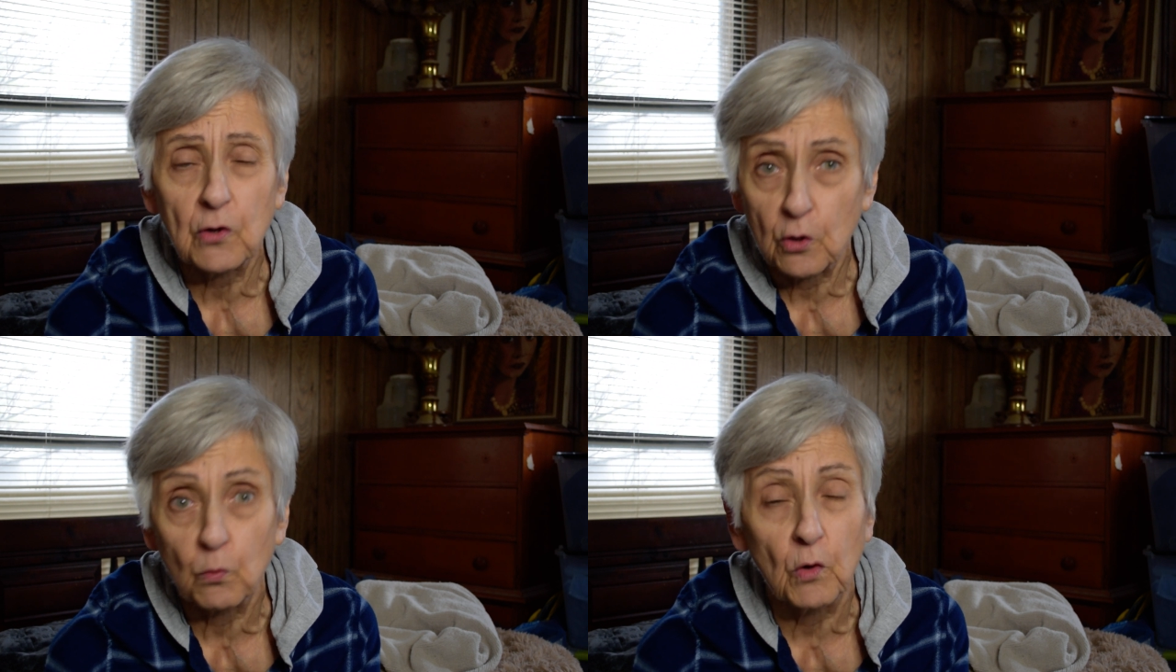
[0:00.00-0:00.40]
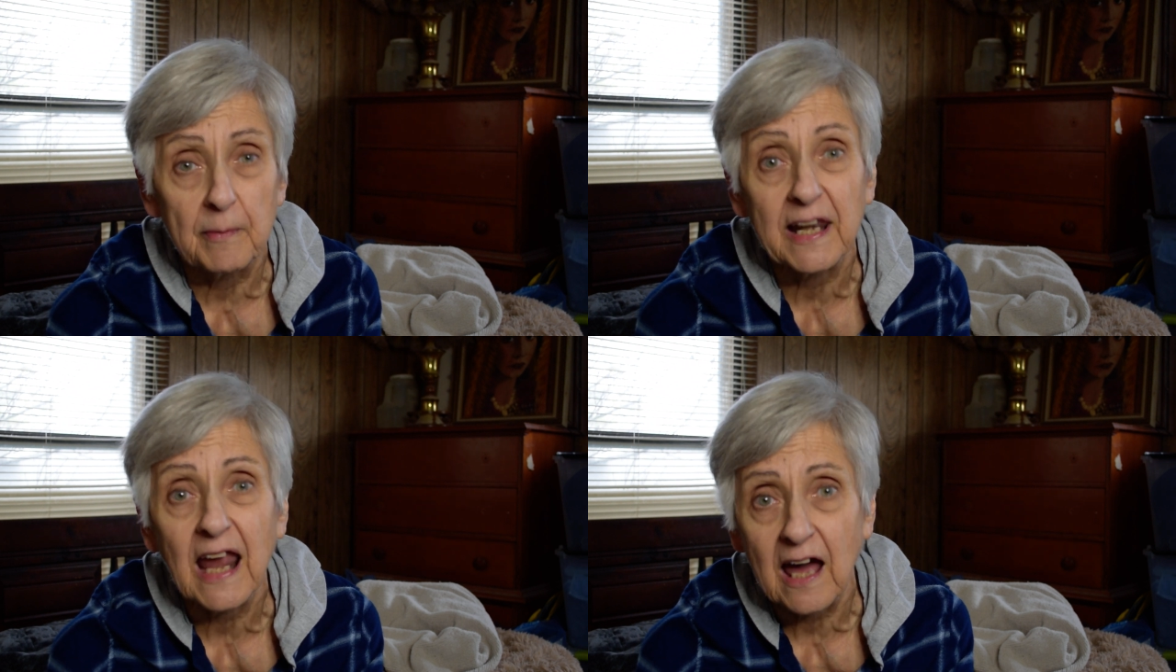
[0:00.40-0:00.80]
or
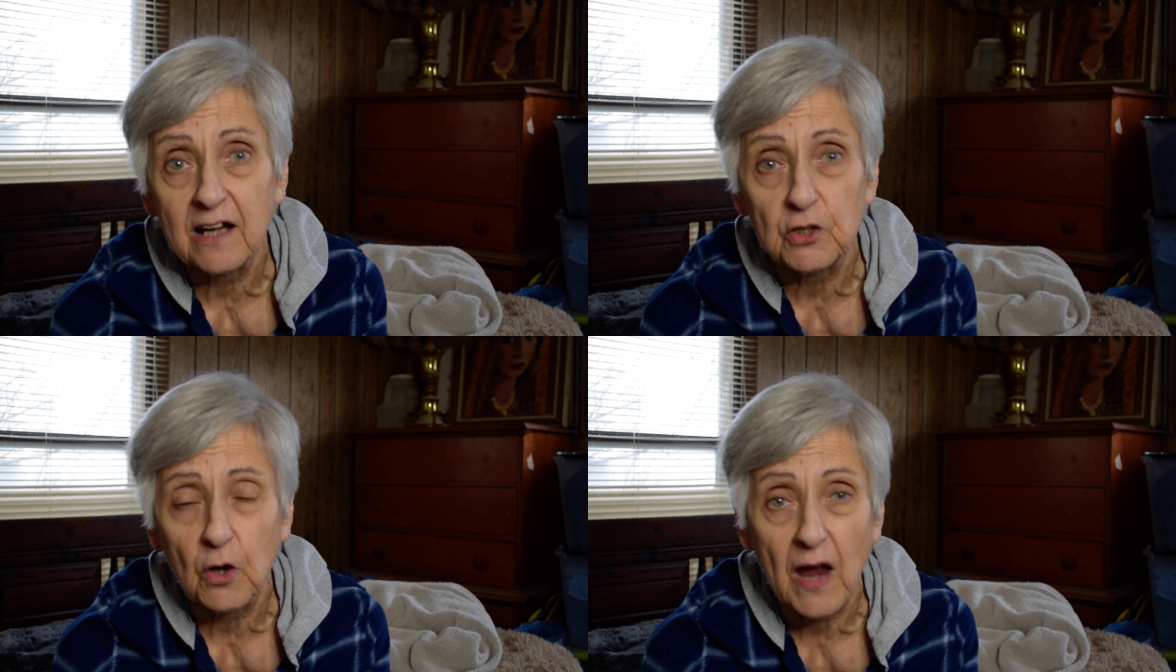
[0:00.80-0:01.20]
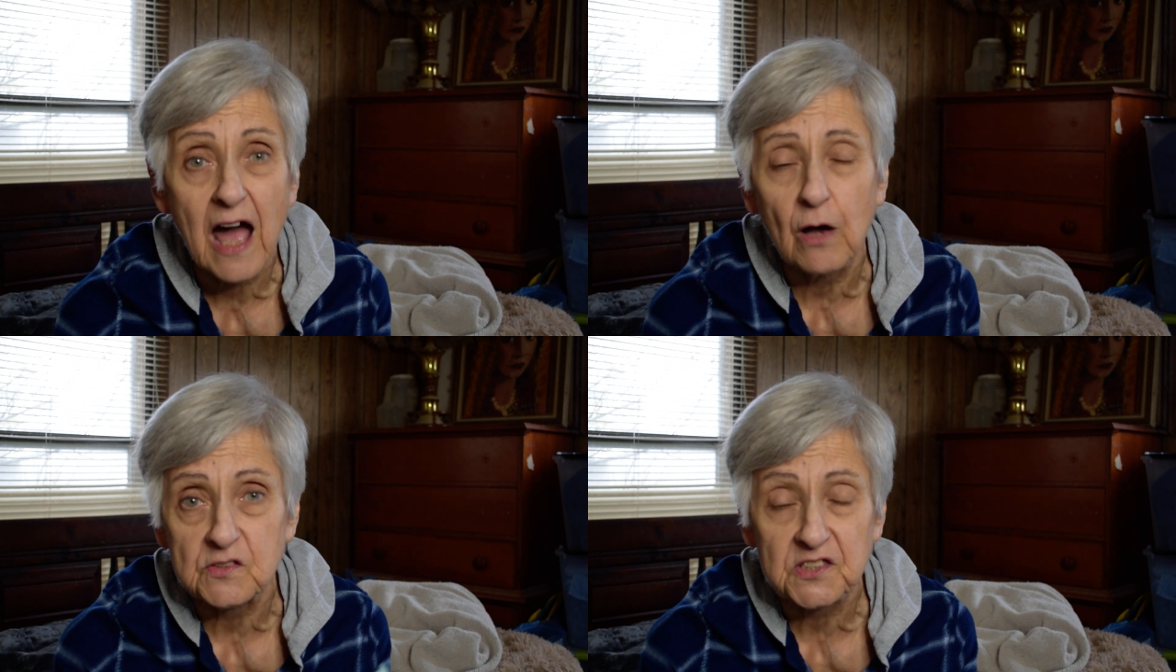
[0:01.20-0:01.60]
woman out of your
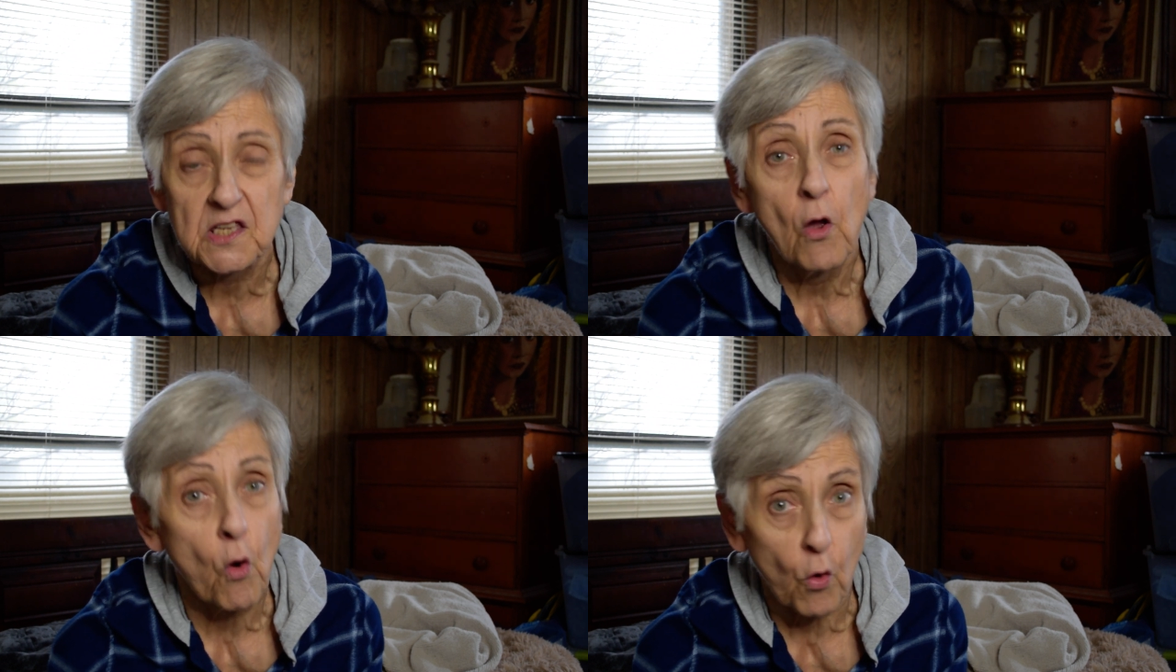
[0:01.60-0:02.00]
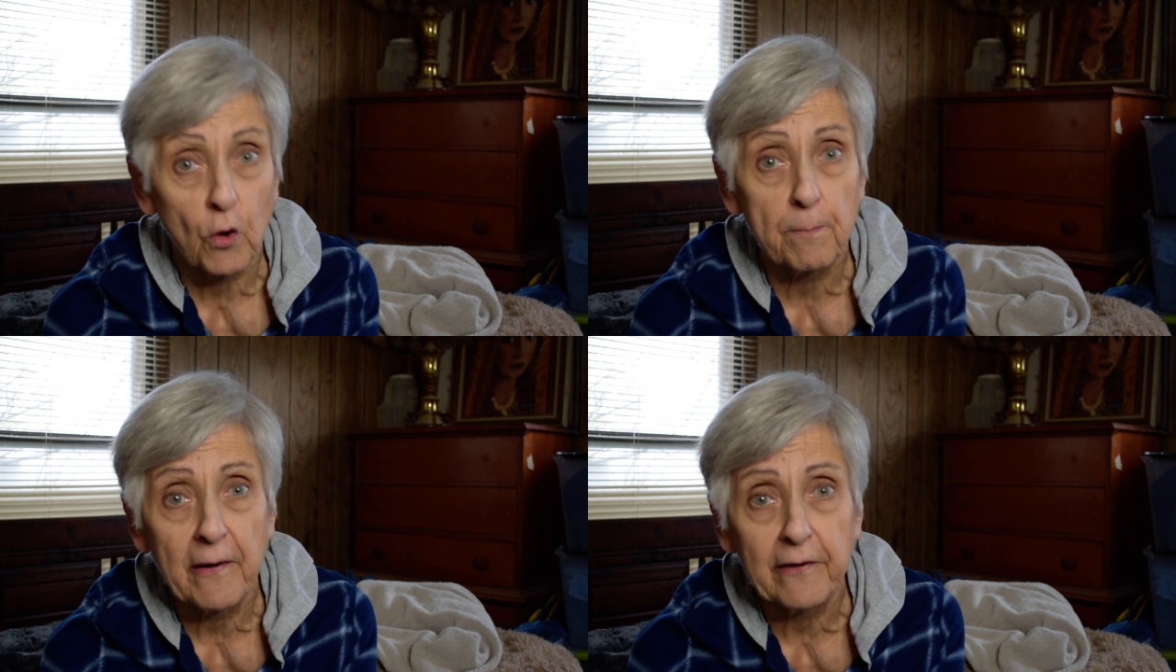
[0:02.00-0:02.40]
house or
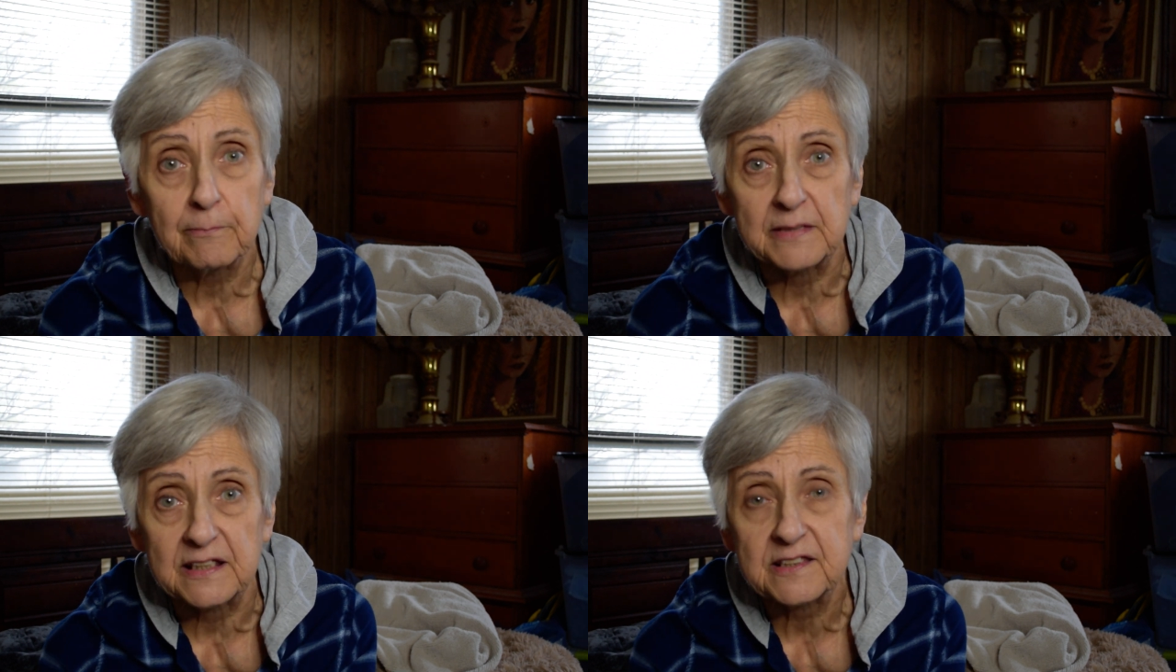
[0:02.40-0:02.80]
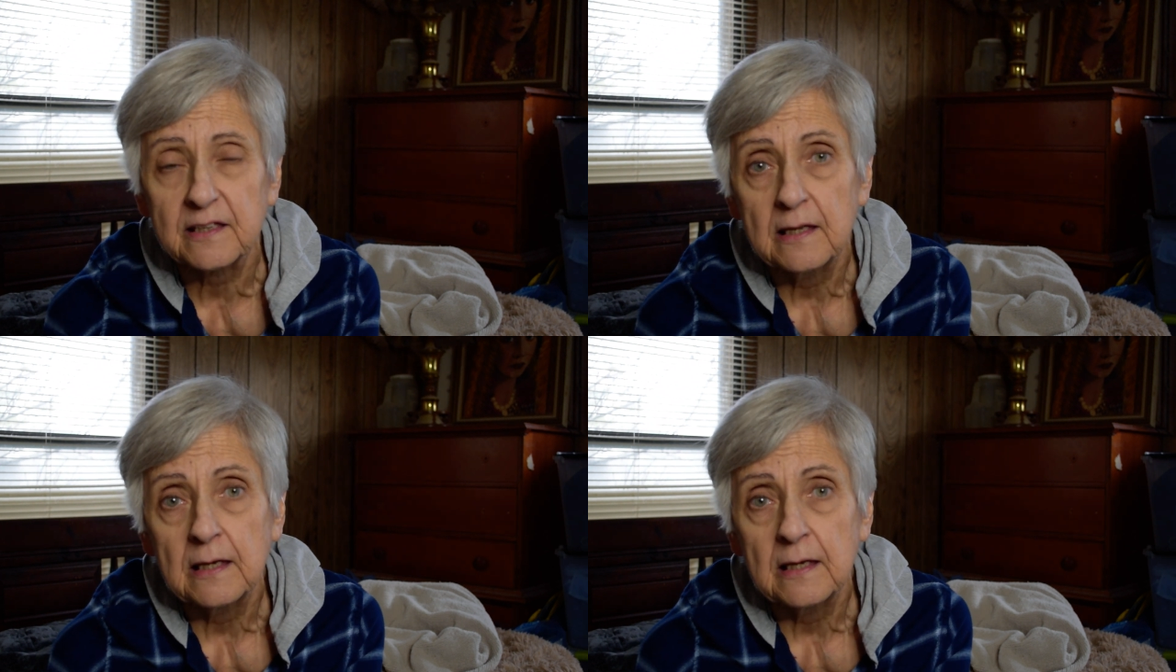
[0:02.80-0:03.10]
apartment?